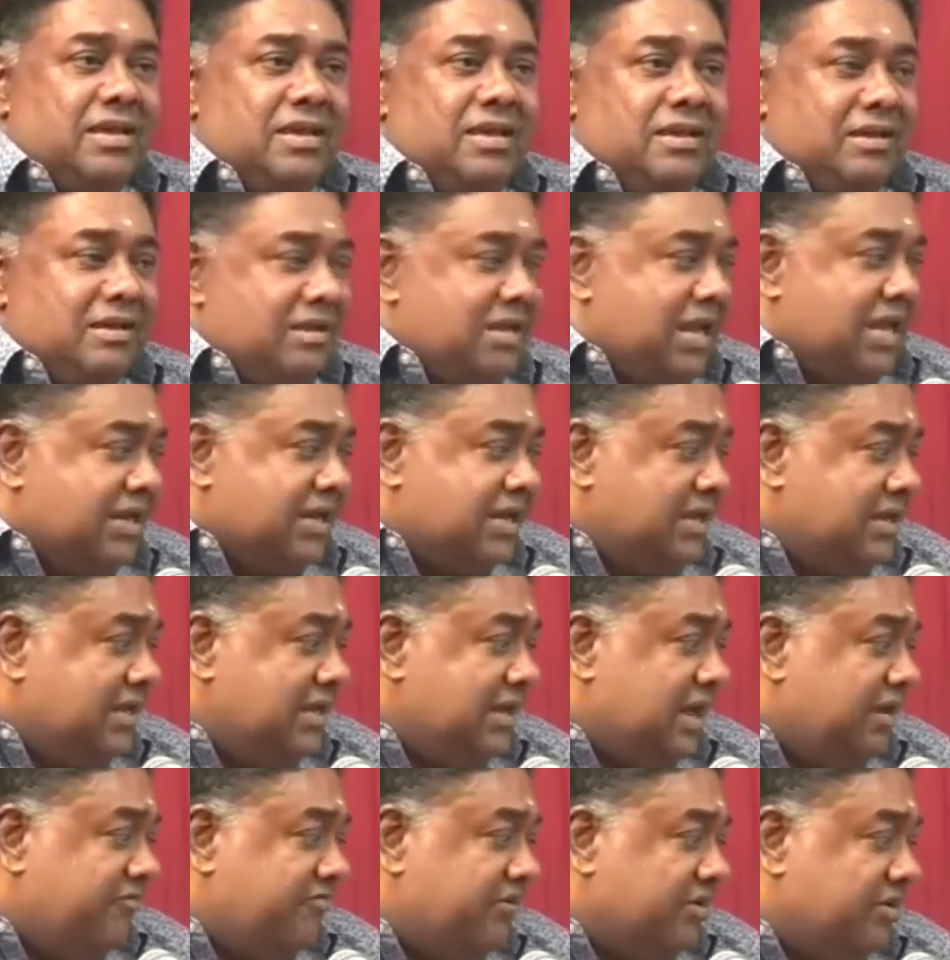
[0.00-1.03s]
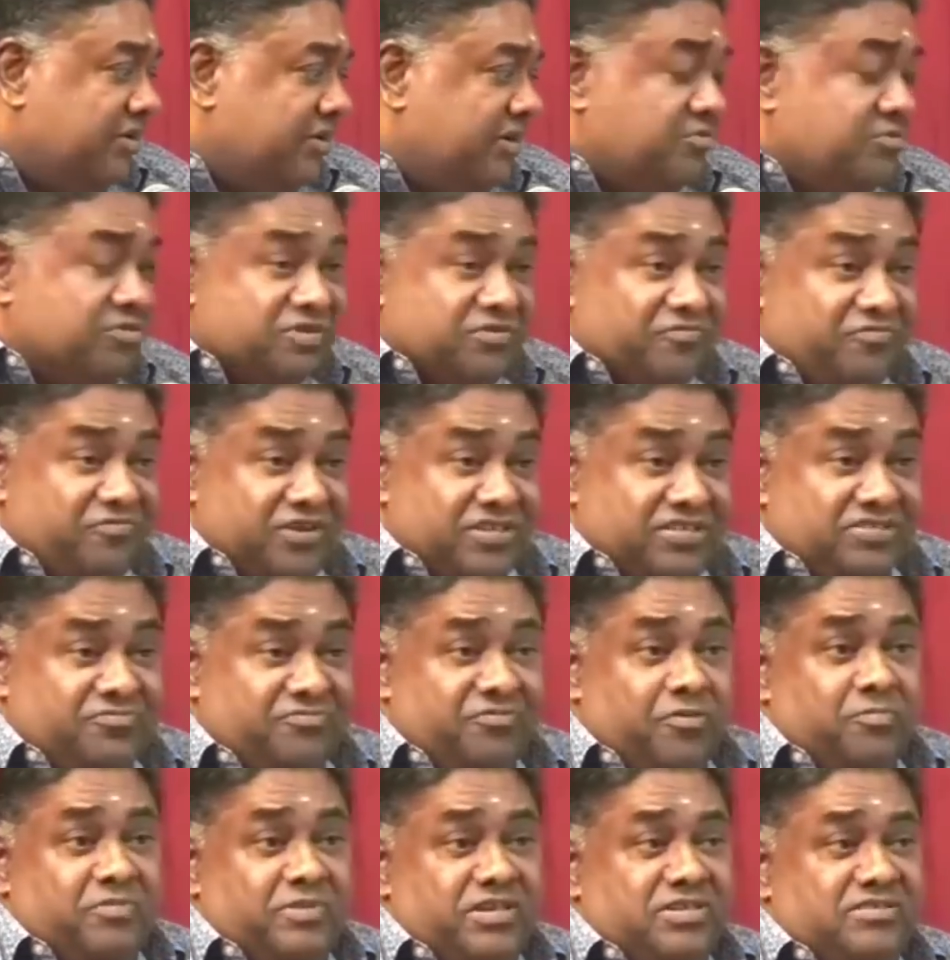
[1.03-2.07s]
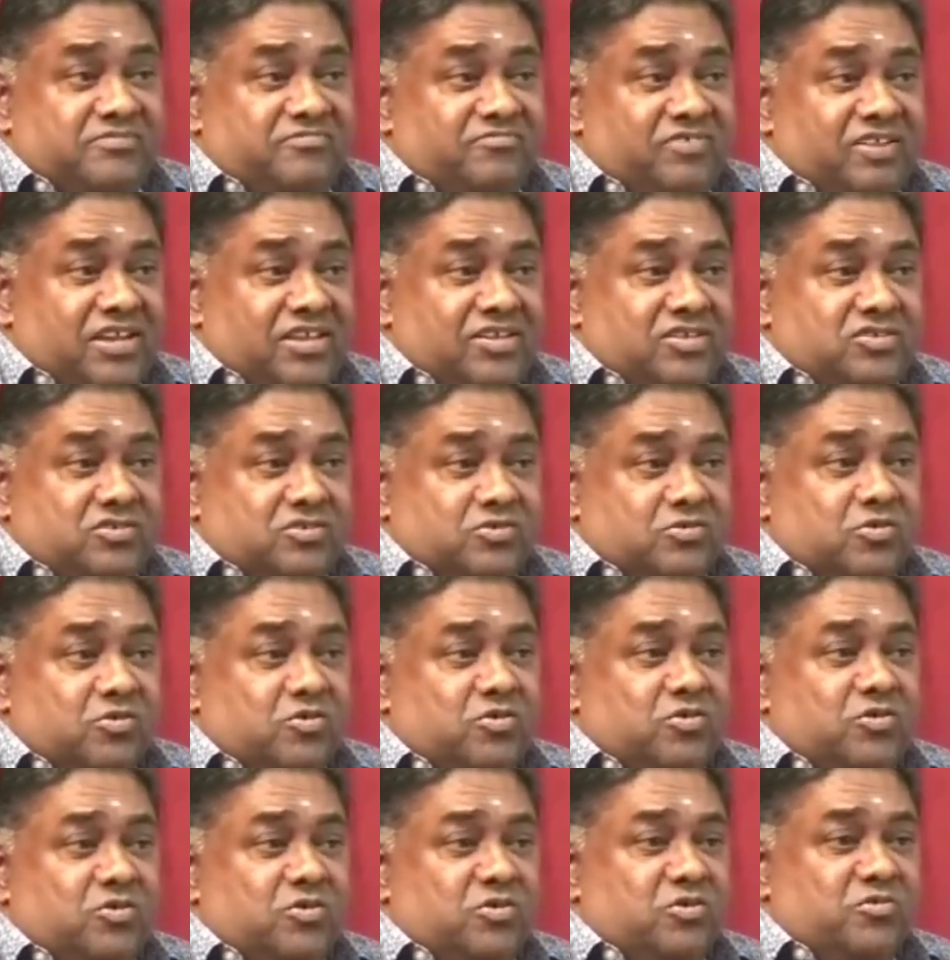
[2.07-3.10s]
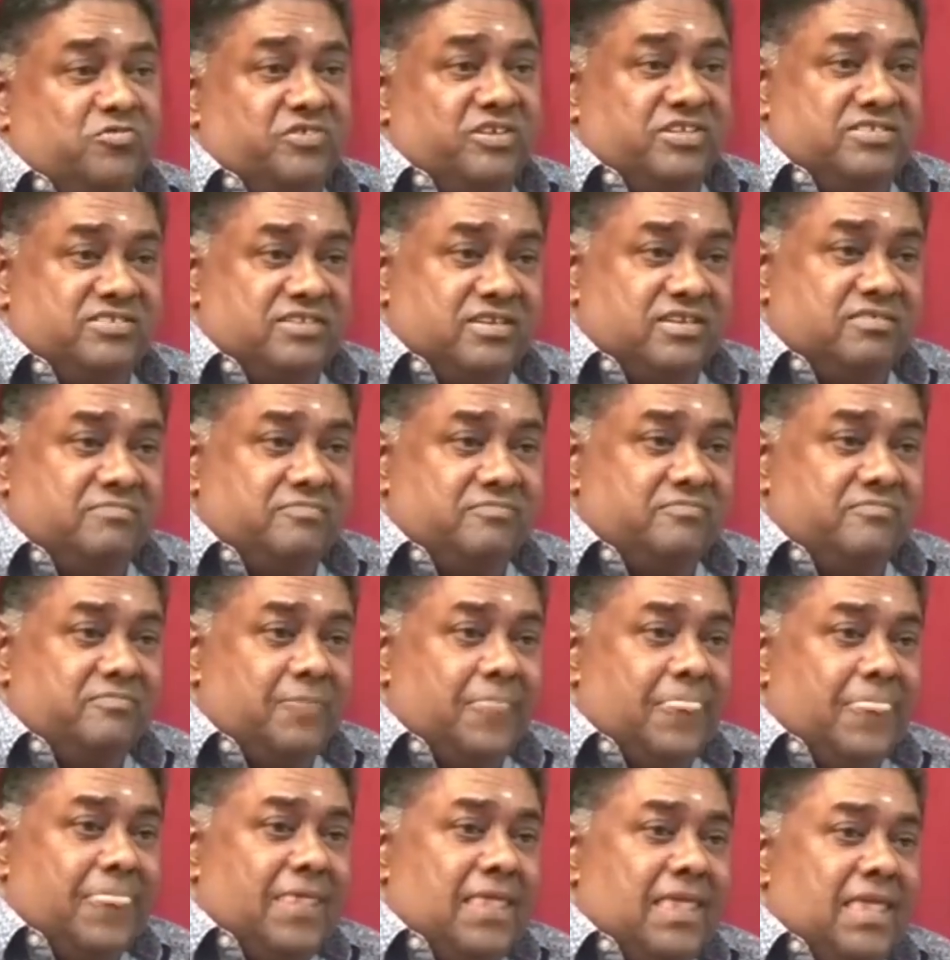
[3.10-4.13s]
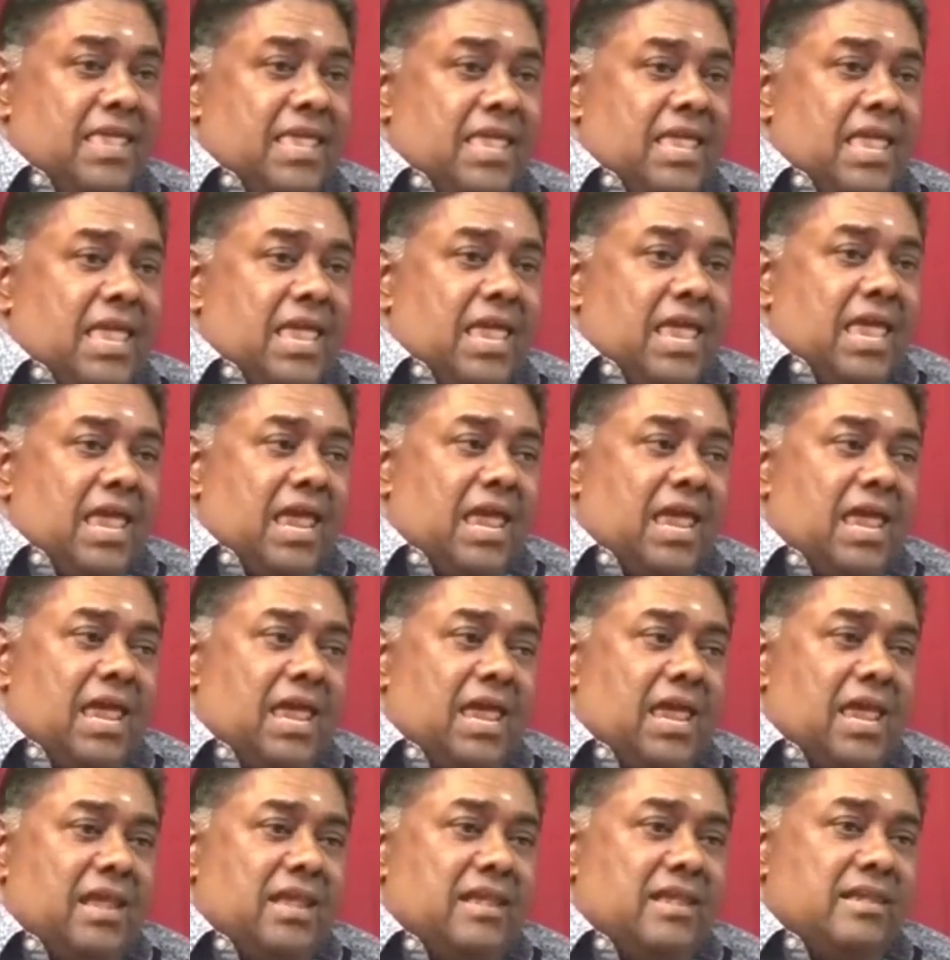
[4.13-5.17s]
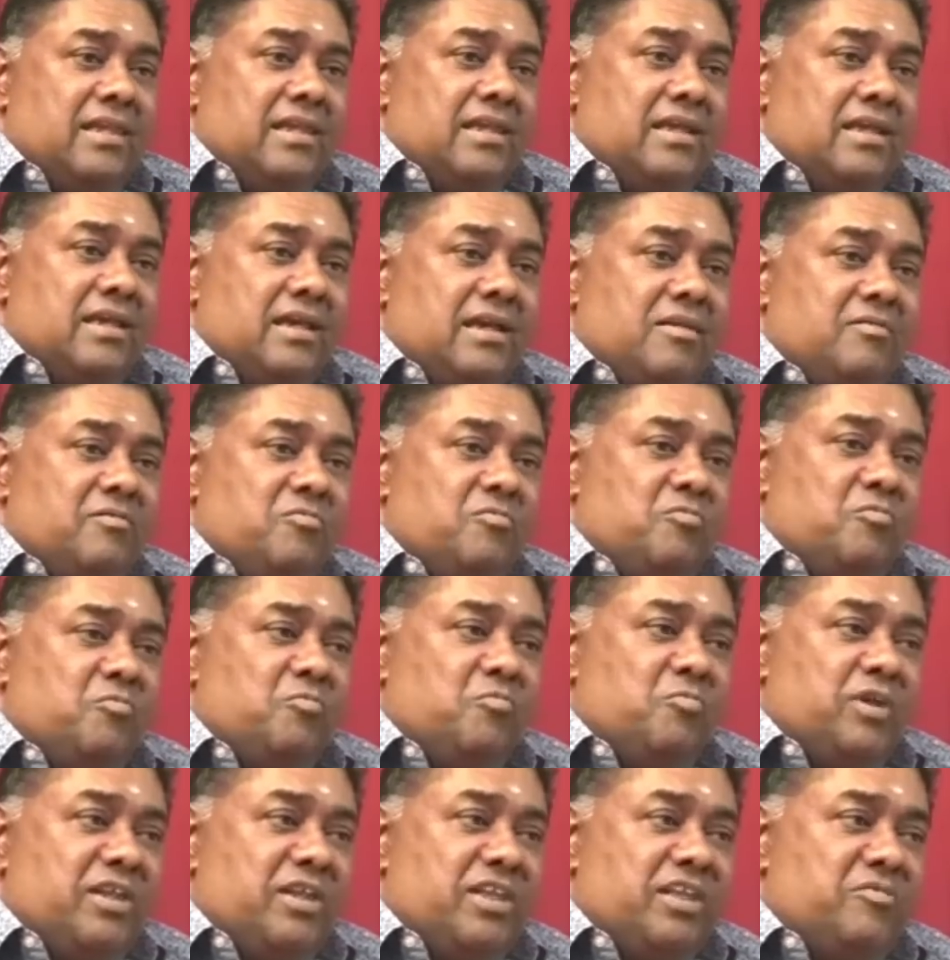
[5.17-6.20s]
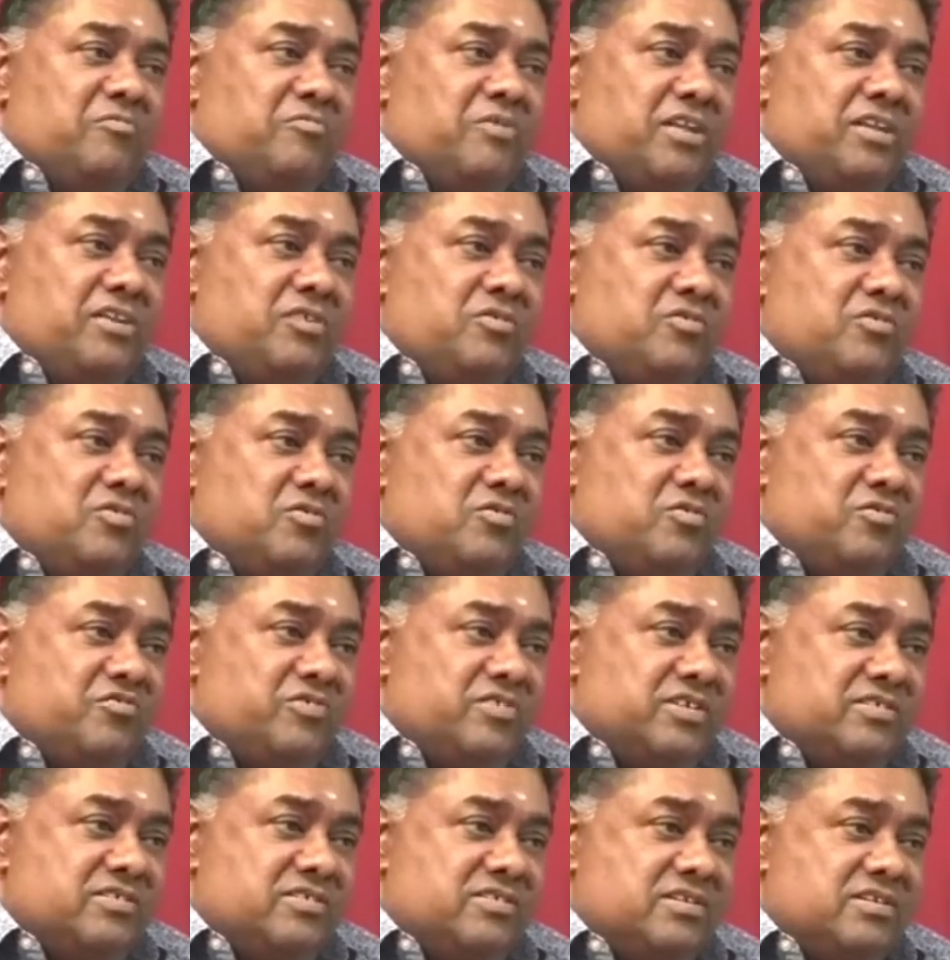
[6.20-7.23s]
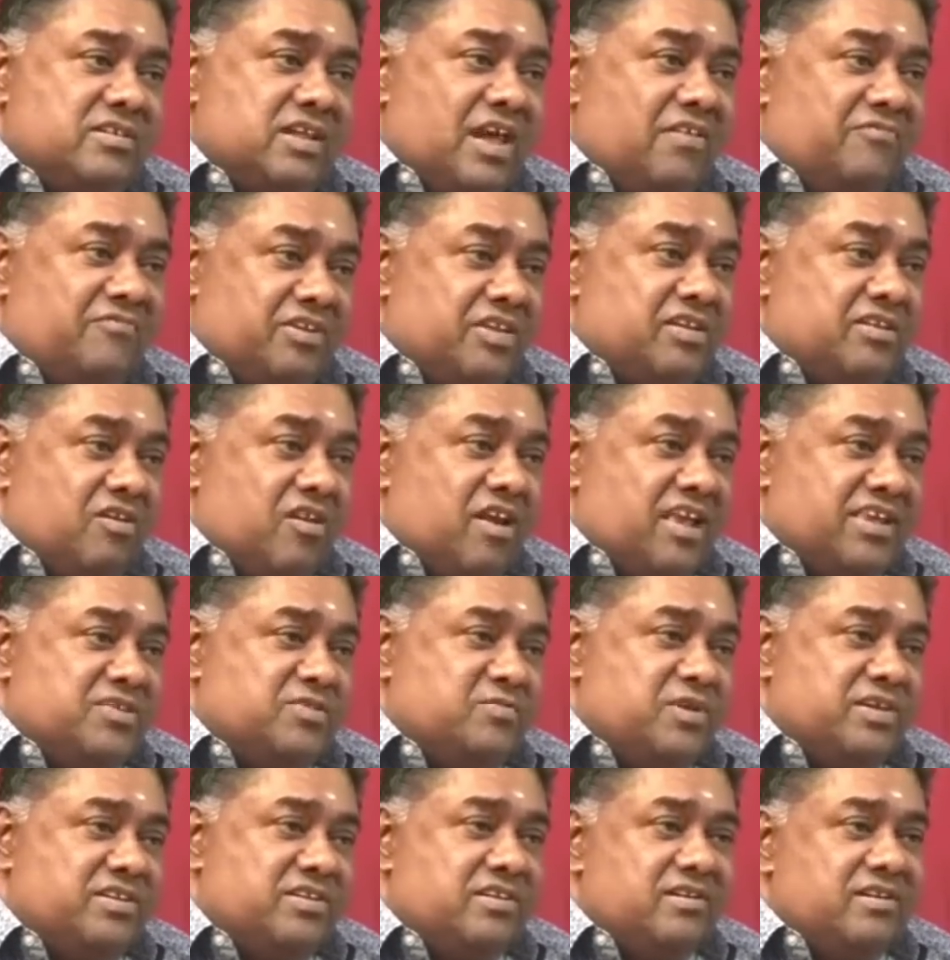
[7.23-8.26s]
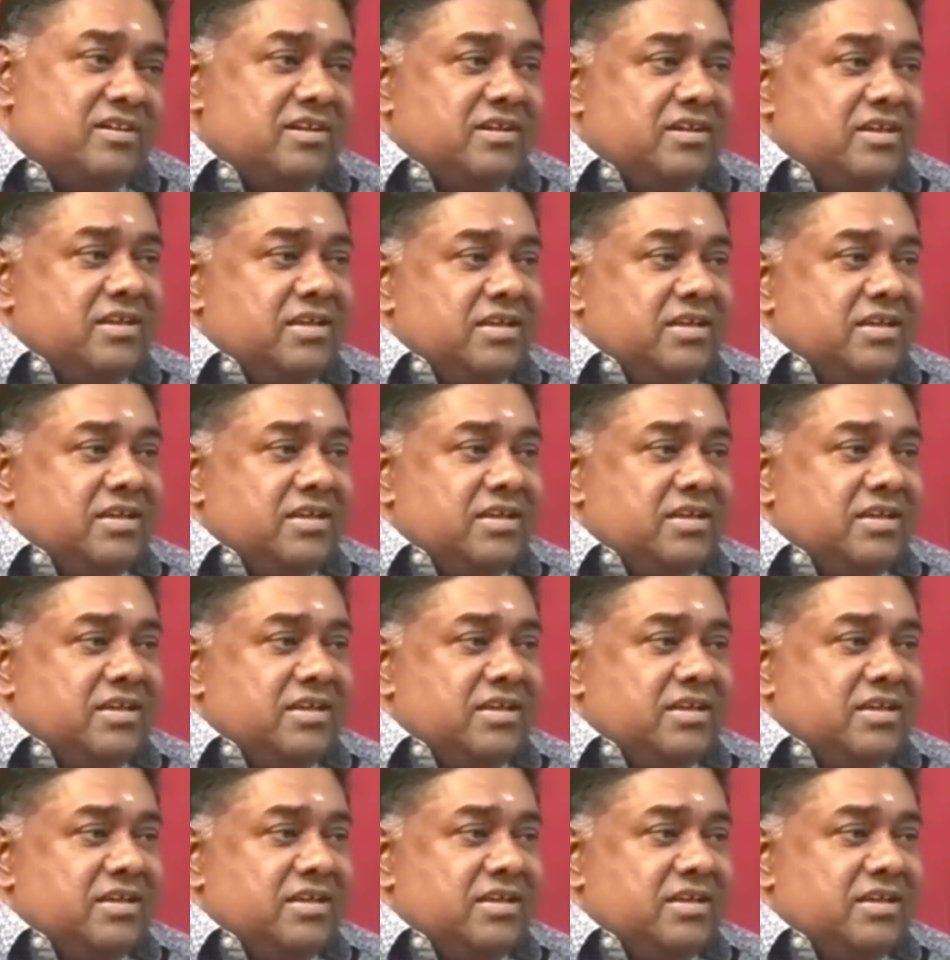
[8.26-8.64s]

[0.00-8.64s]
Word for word: Luckily, after he was the first from his village to go to university, and when he went to university after he graduated,